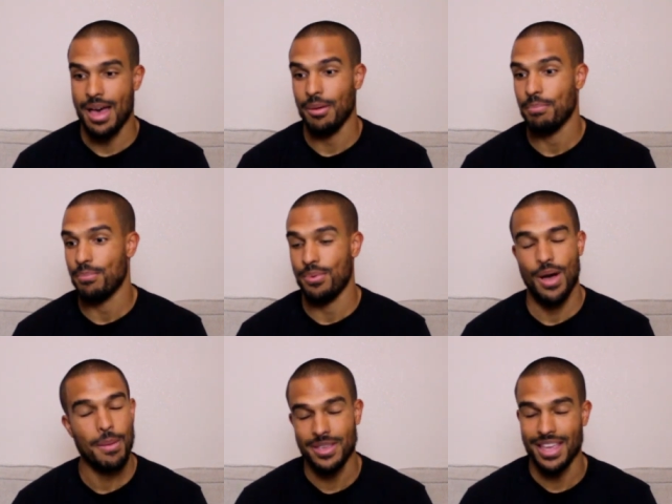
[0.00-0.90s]
I'll
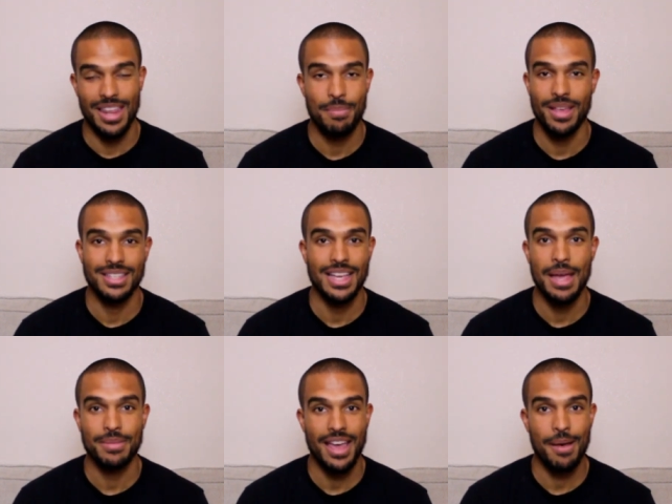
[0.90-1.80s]
probably get hit by a
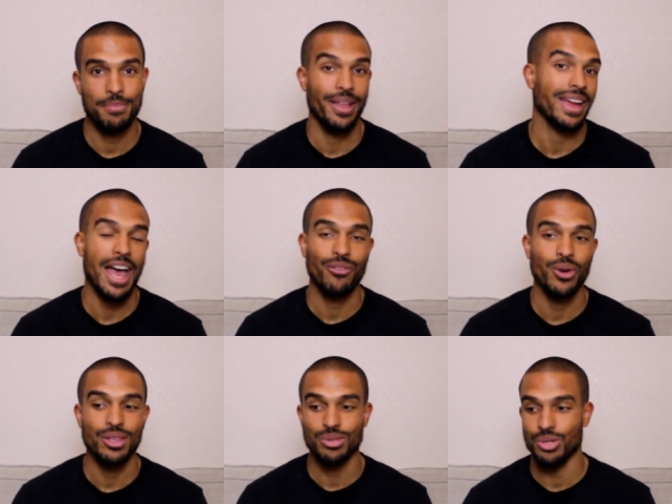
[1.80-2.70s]
time cap like
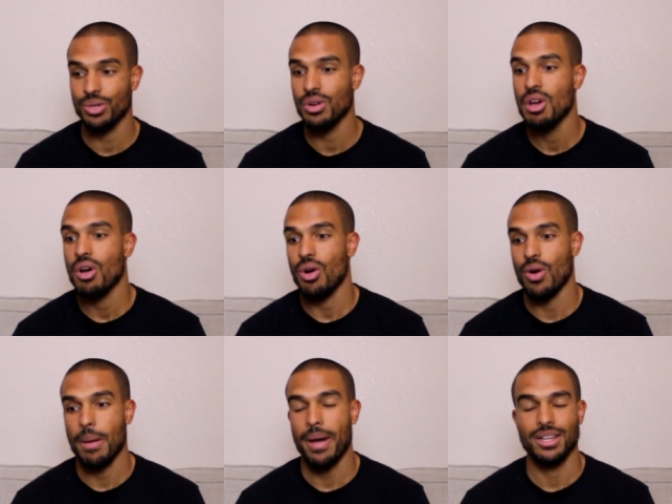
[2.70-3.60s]
halfway through,
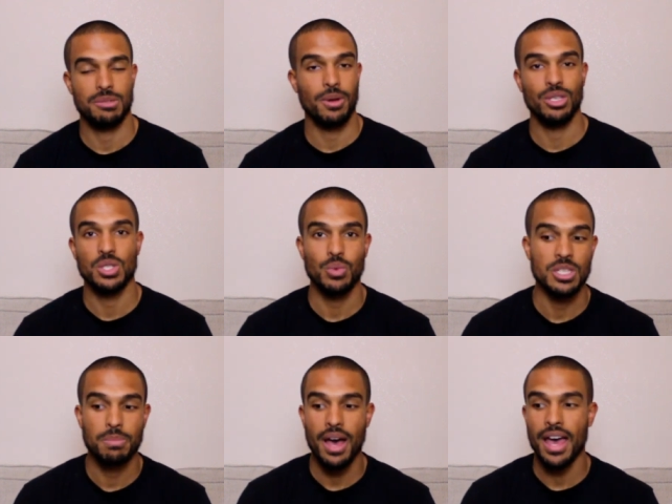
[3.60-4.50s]
or I might just barely
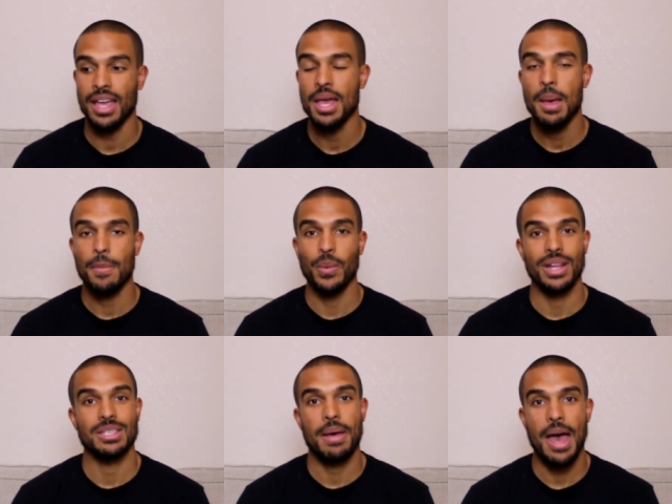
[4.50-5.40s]
squeeze by. But
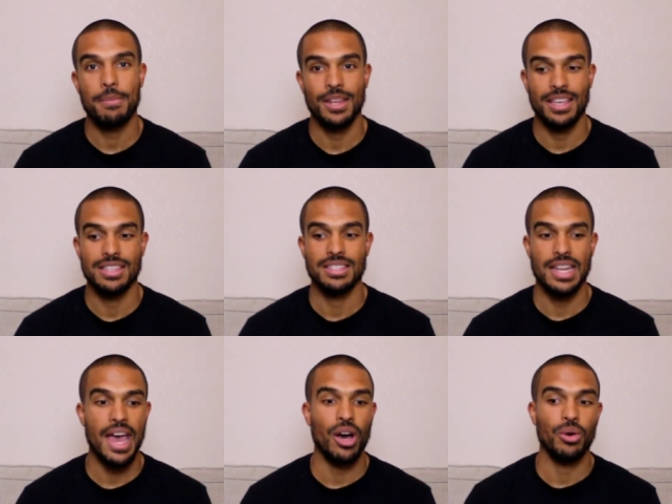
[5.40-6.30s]
what ends up happening
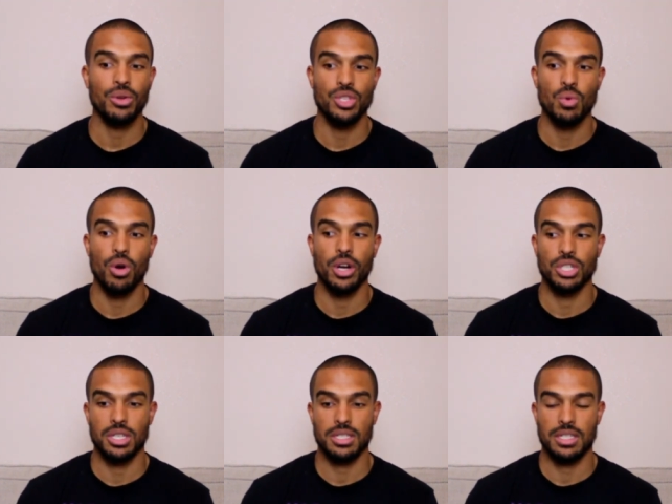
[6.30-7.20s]
is now you
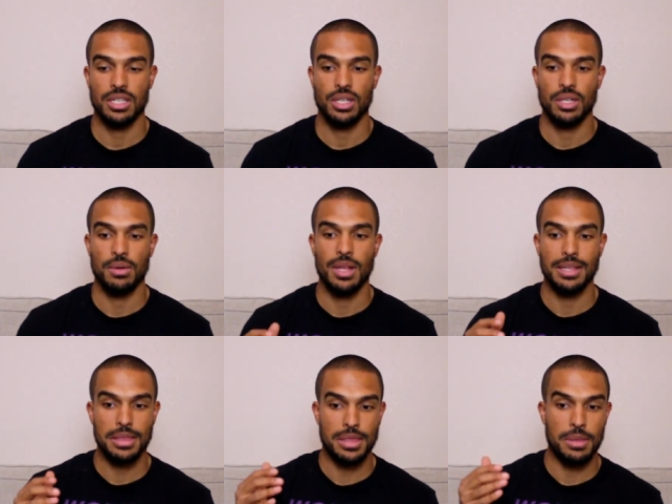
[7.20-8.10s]
are just,
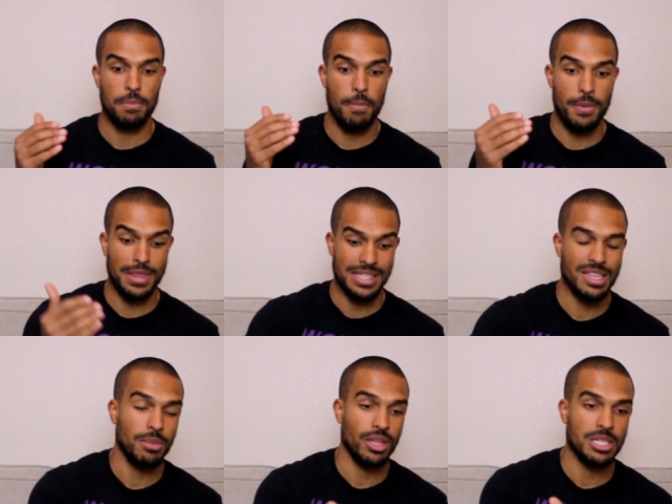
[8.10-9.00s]
when the
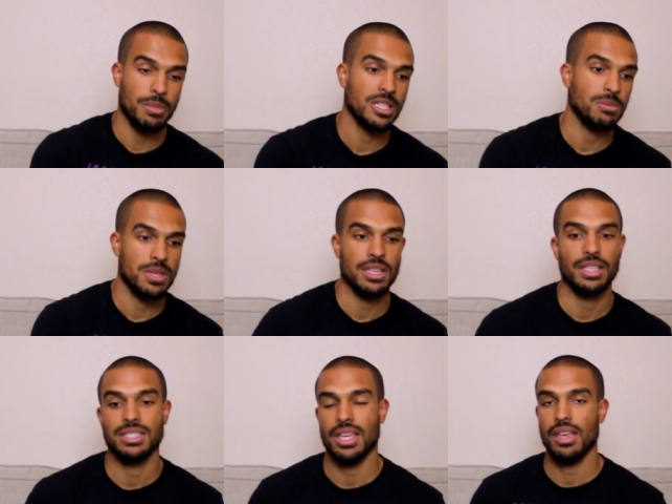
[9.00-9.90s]
stimulant is meant to be,
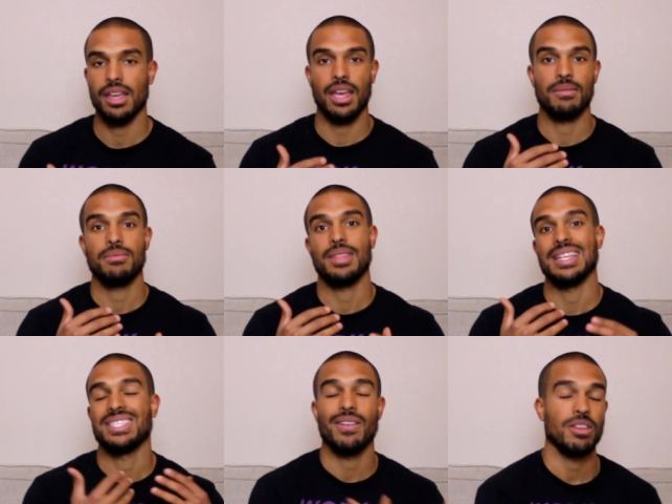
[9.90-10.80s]
let's say again,
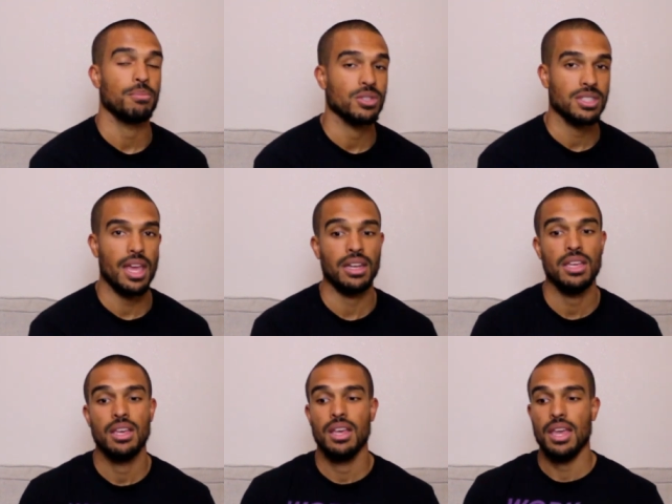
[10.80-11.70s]
that 70%,
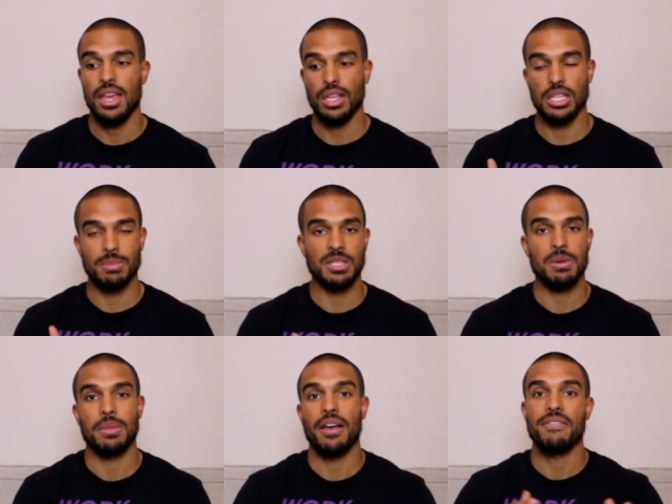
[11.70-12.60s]
it's meant to
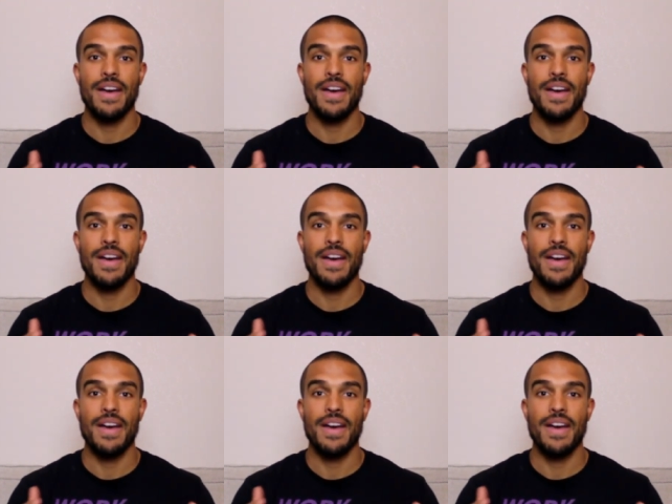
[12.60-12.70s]
be a lot